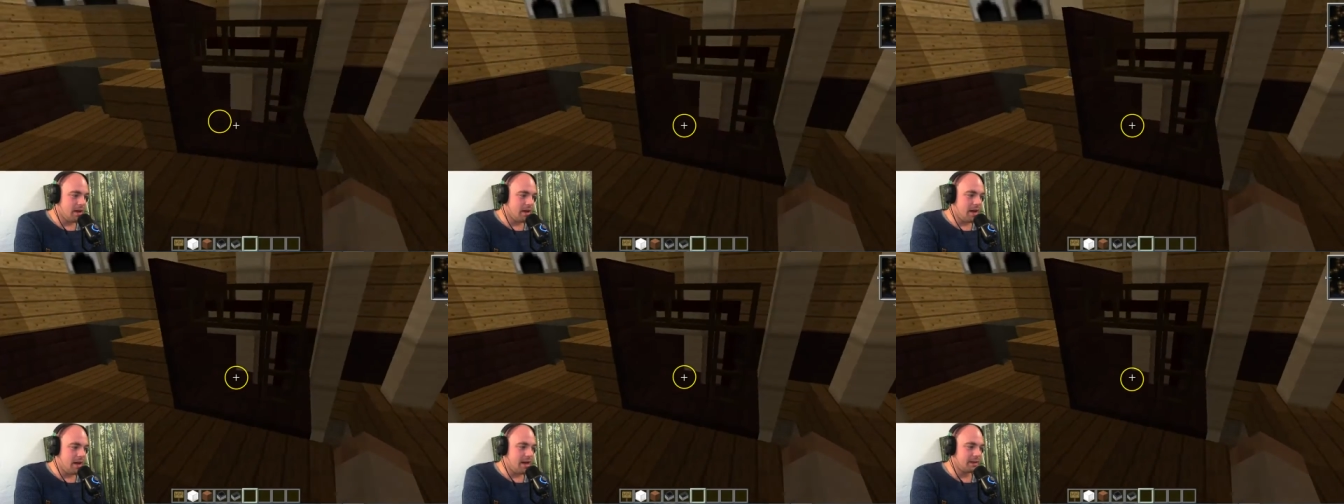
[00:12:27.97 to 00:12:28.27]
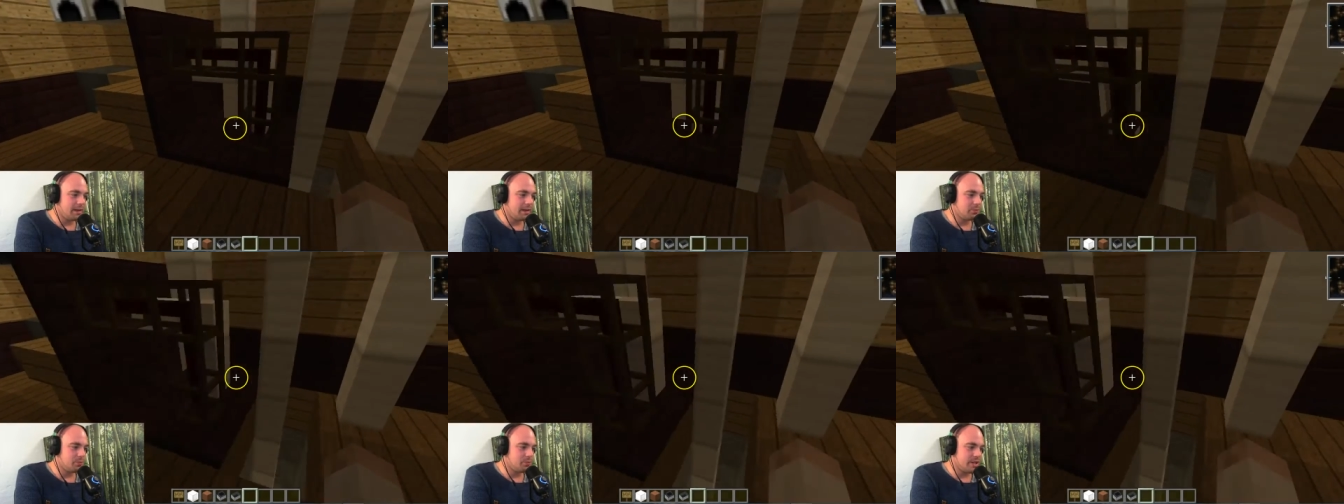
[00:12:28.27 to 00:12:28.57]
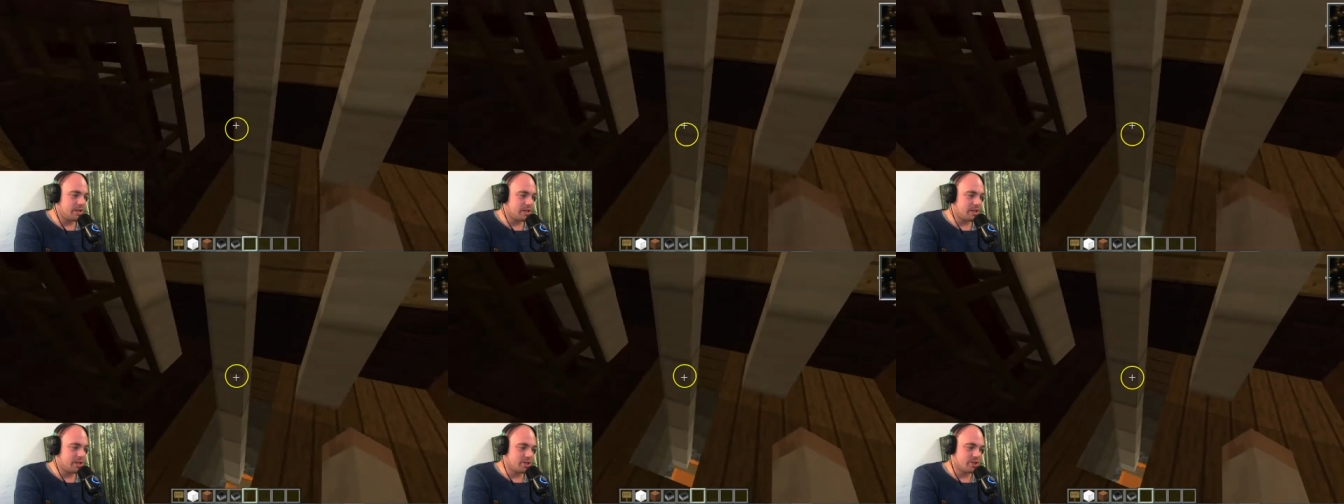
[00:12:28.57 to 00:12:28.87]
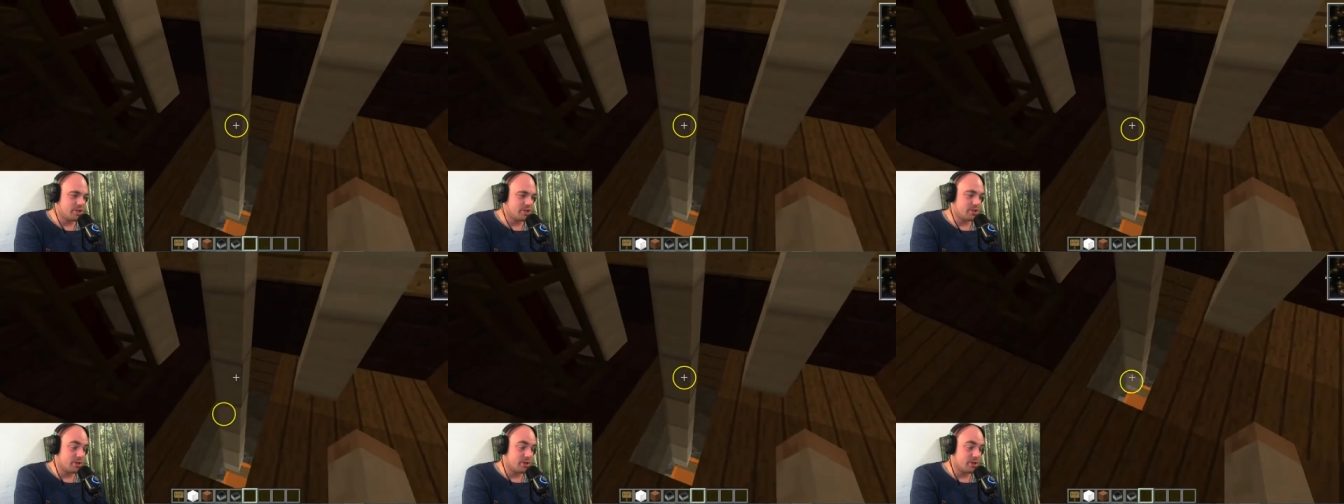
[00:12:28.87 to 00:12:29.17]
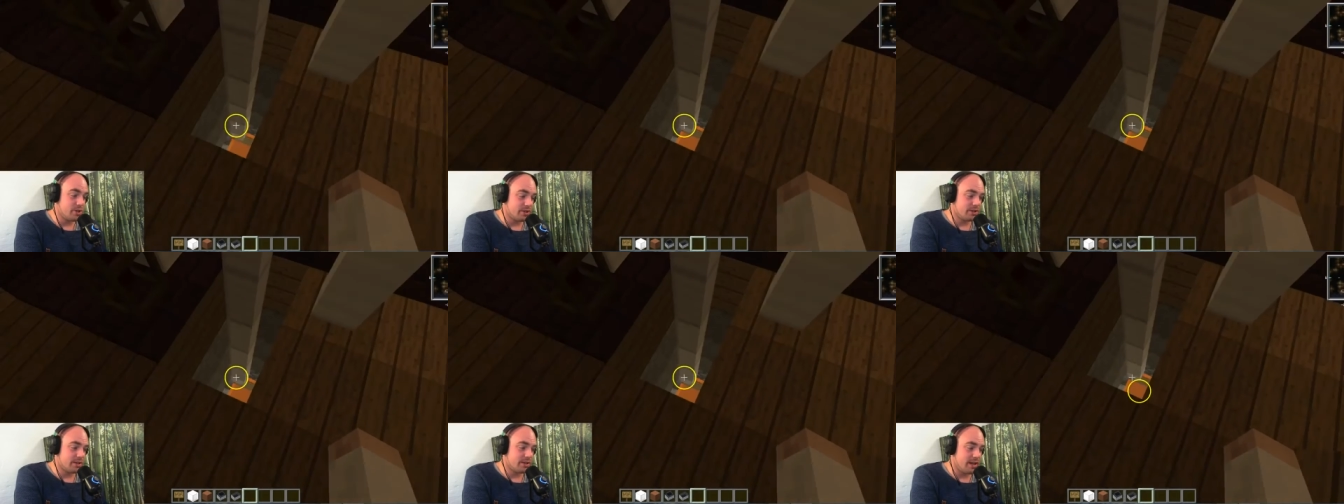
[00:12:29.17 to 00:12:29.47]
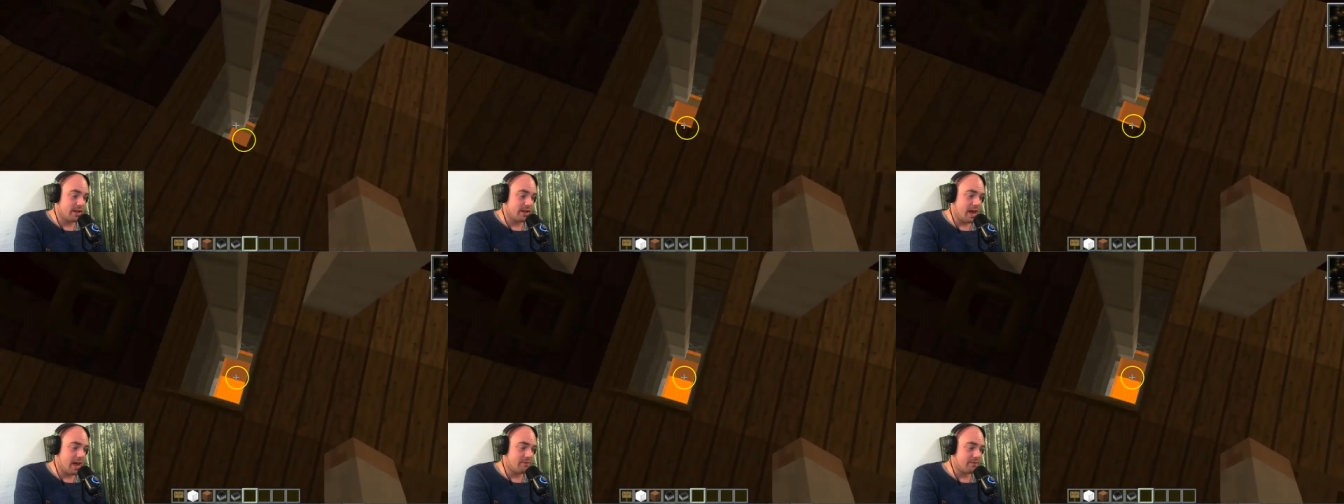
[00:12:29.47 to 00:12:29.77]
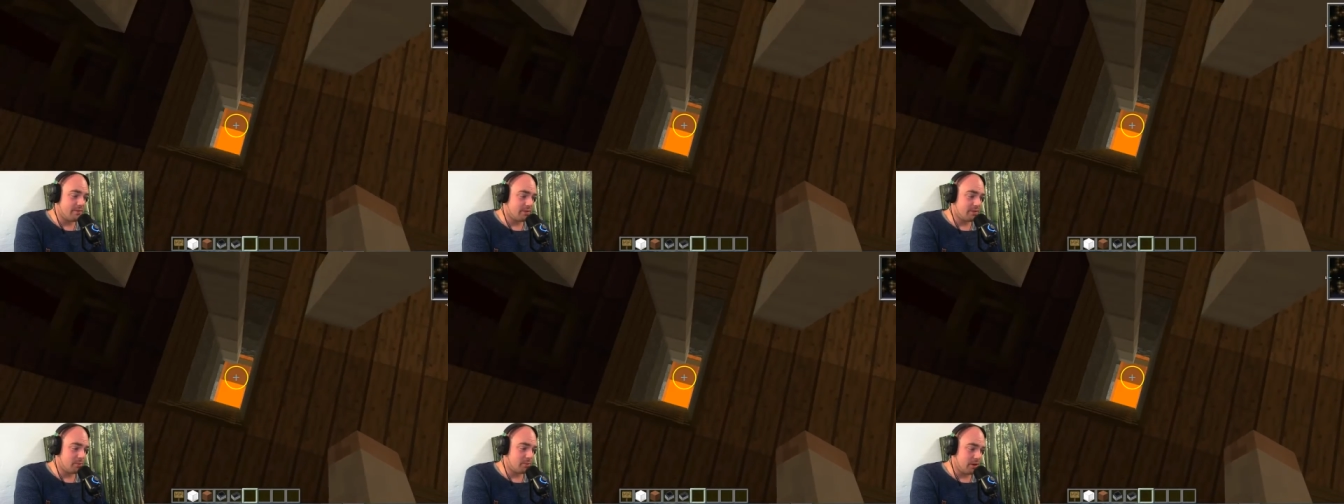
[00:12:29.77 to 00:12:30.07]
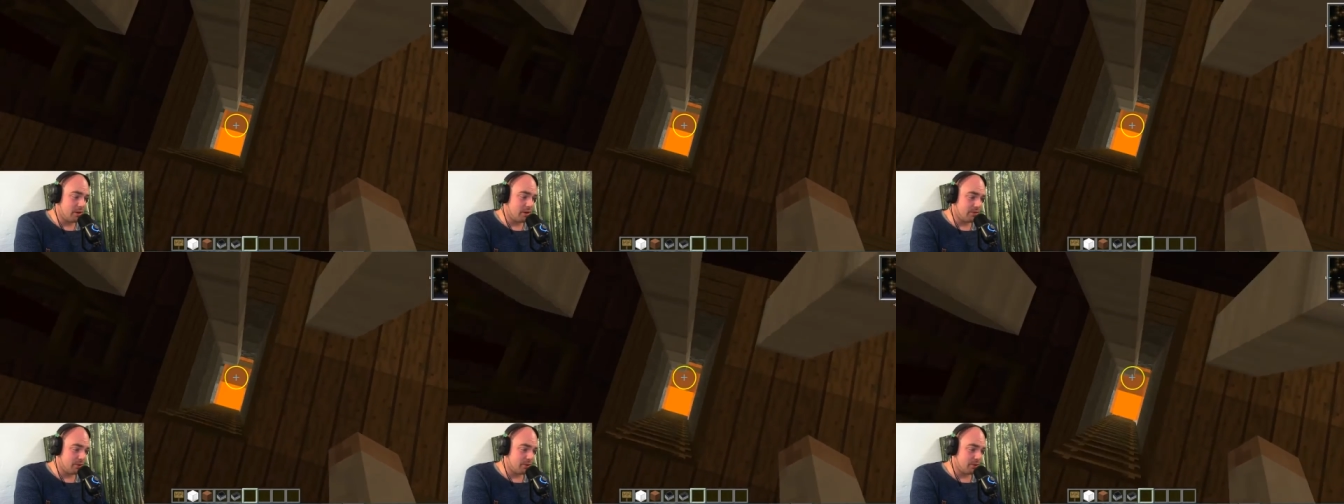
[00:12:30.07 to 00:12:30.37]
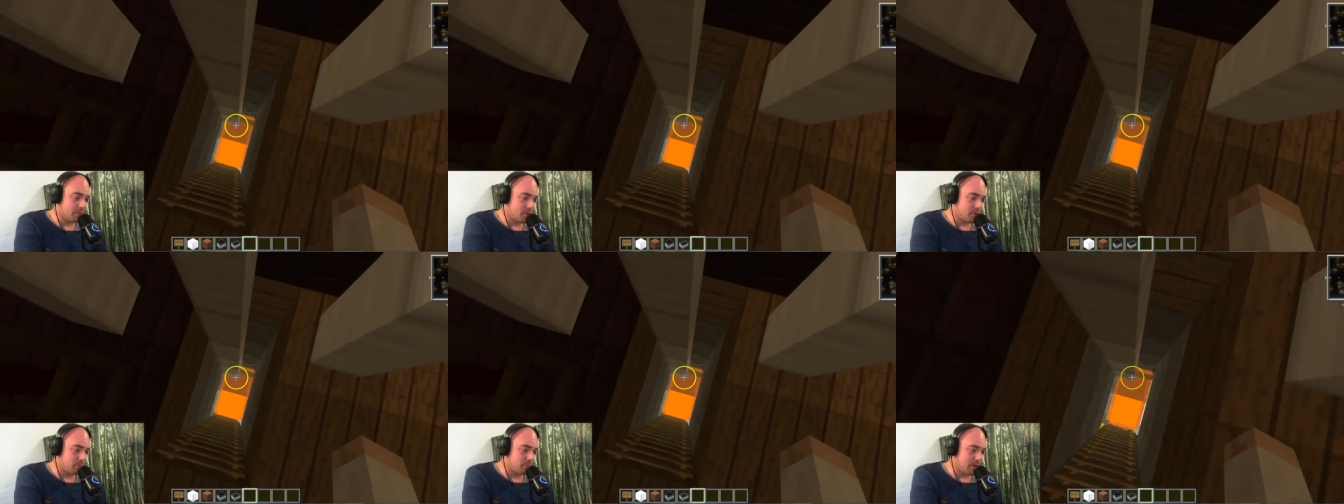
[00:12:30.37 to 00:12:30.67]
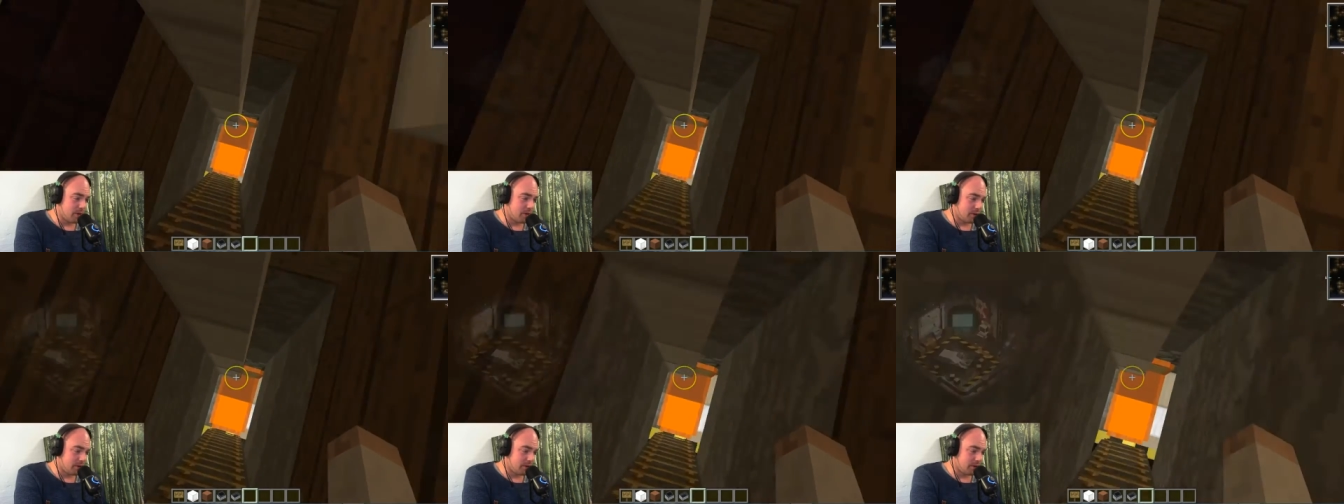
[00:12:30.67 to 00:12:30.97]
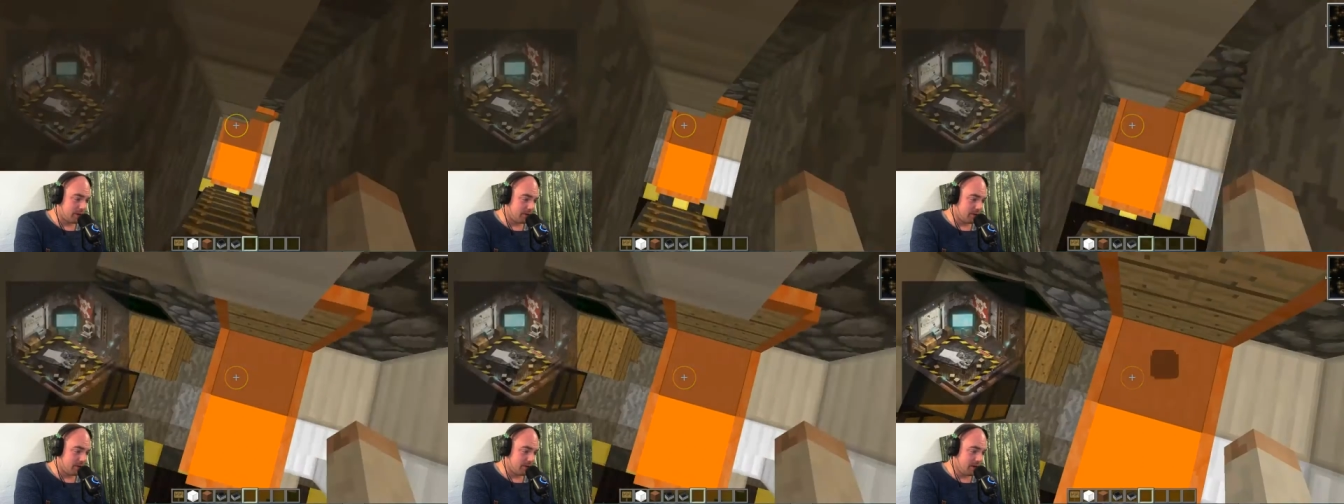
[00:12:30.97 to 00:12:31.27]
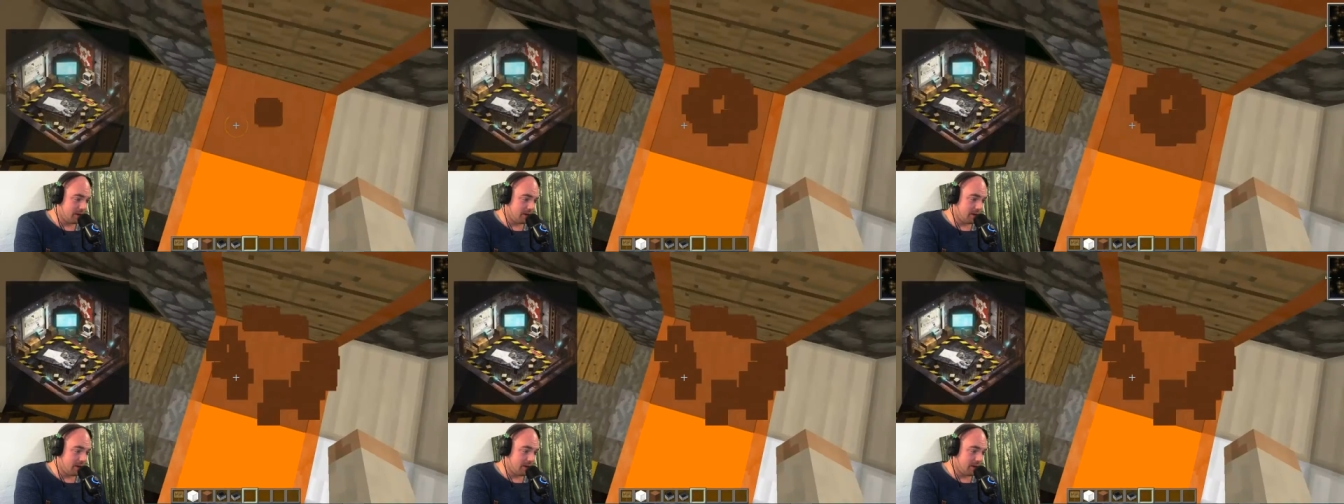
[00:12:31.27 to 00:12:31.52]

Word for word: And we should have the briefing room down here.